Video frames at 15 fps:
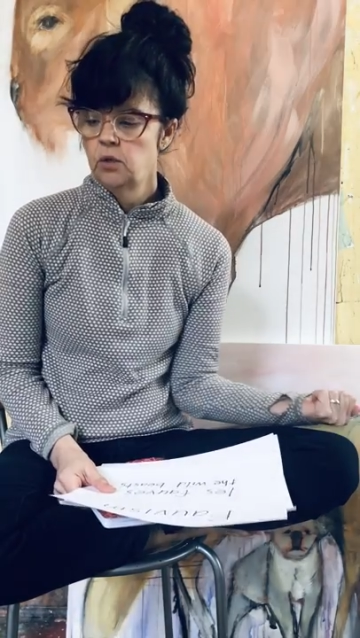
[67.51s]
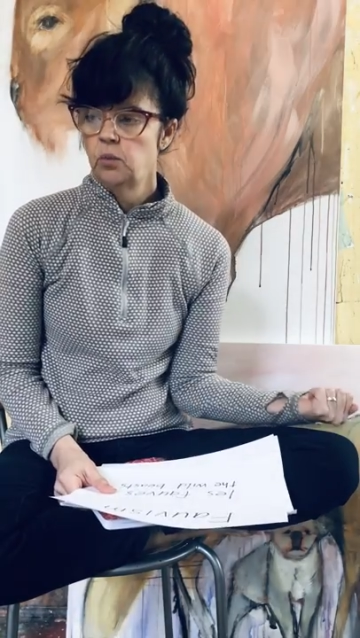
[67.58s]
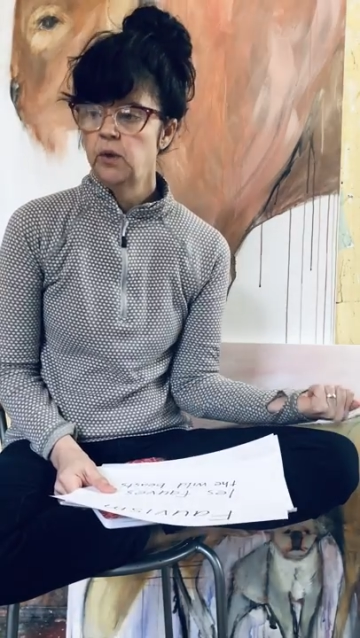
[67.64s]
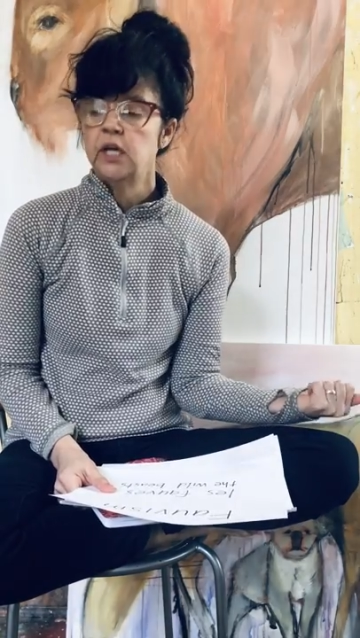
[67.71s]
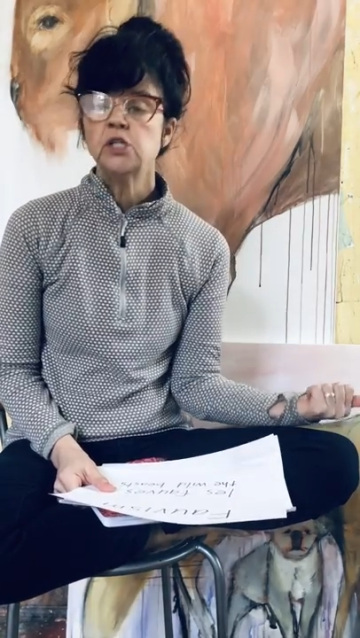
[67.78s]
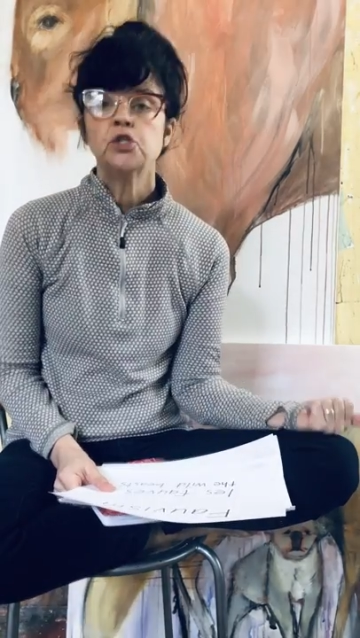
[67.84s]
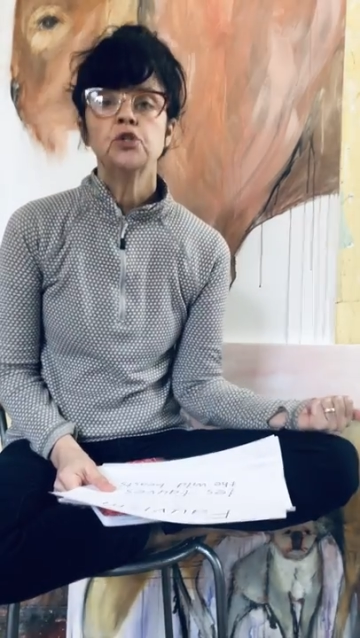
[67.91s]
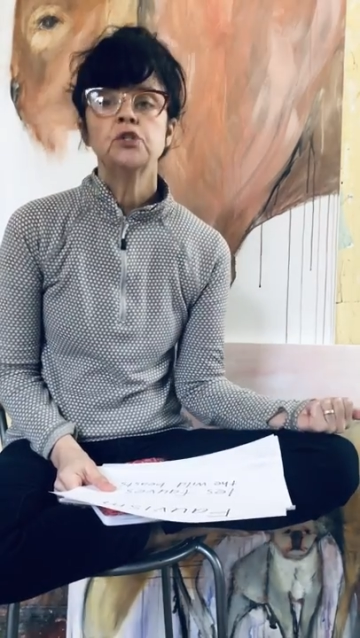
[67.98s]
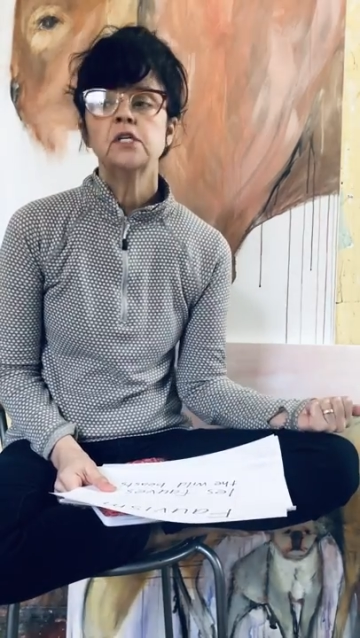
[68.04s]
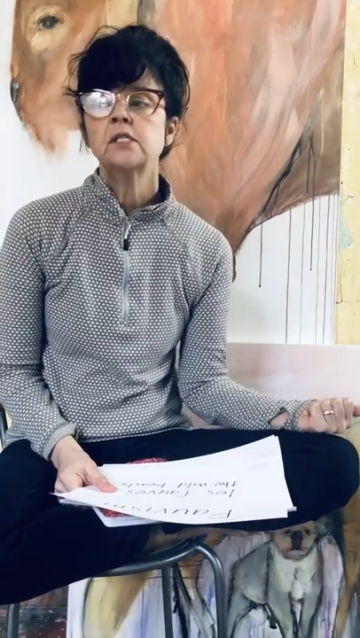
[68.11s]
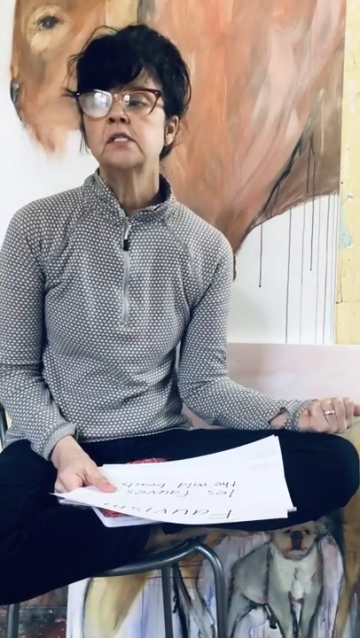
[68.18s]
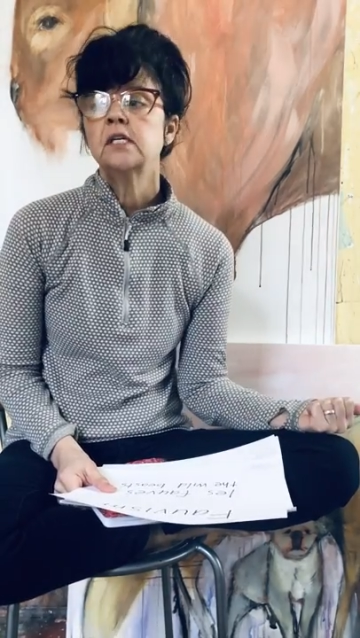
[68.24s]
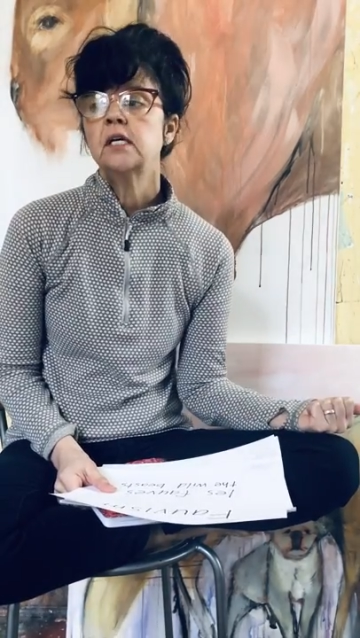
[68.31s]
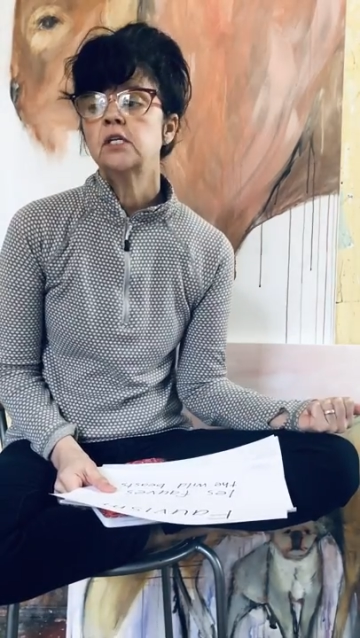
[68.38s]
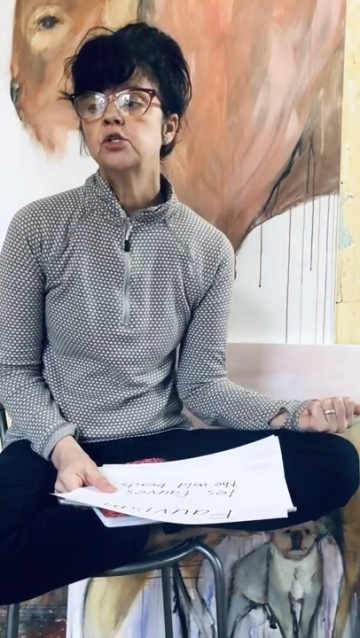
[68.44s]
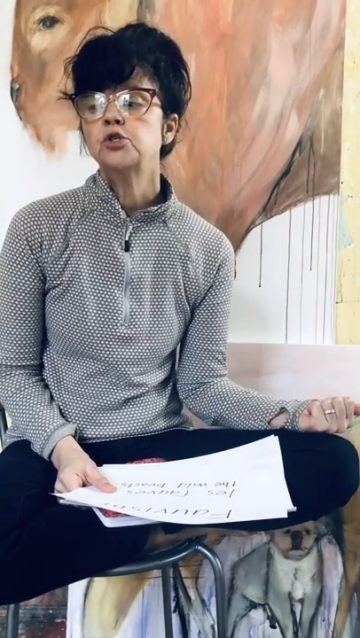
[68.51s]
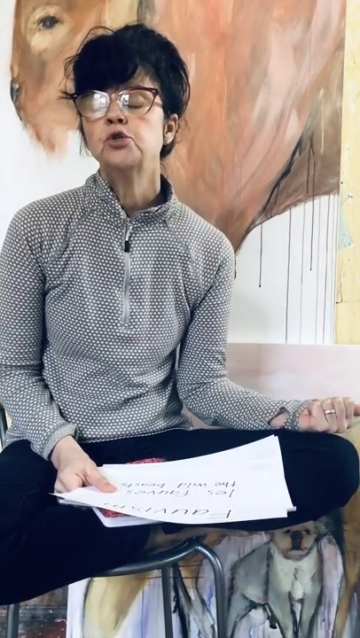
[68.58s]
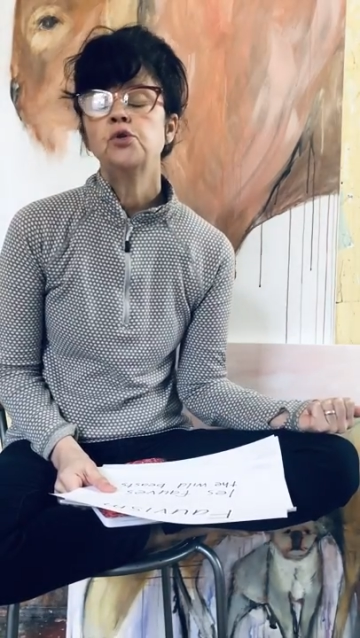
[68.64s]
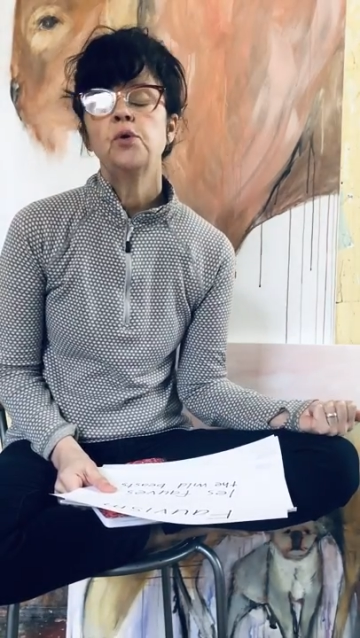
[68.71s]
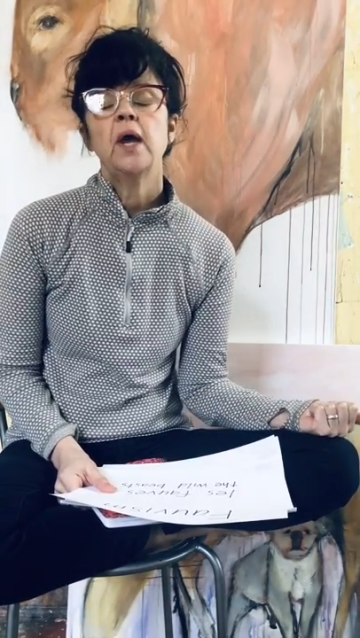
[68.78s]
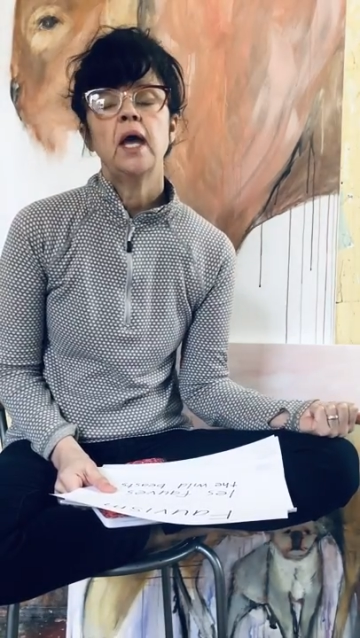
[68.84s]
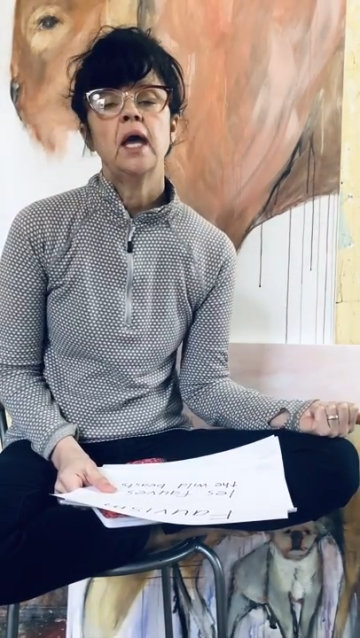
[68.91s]
We can turn this
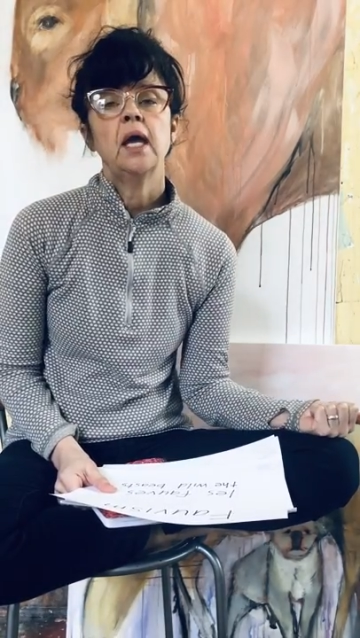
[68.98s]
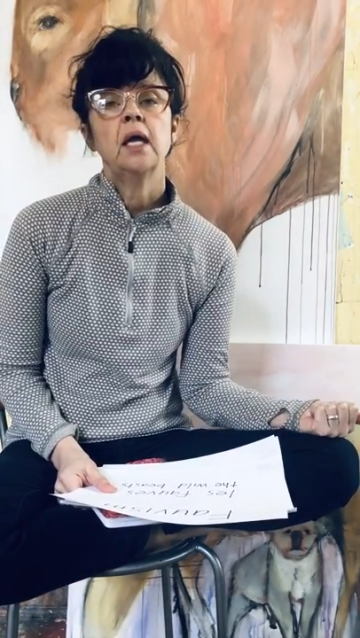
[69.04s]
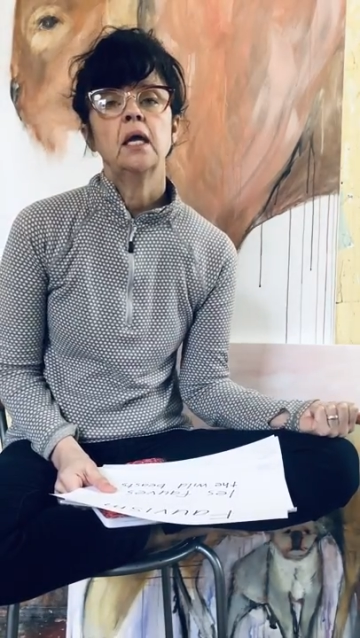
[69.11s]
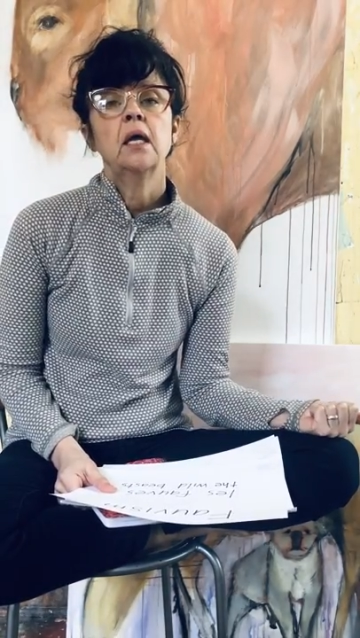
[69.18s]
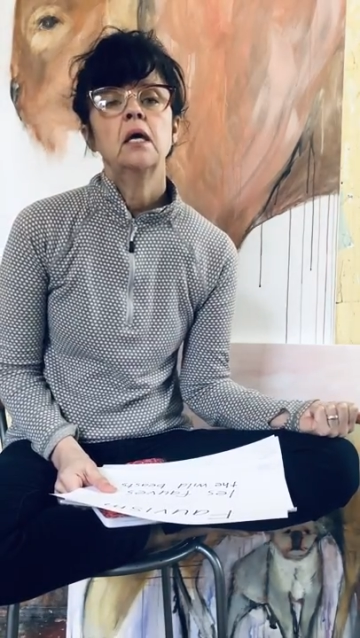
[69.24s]
into a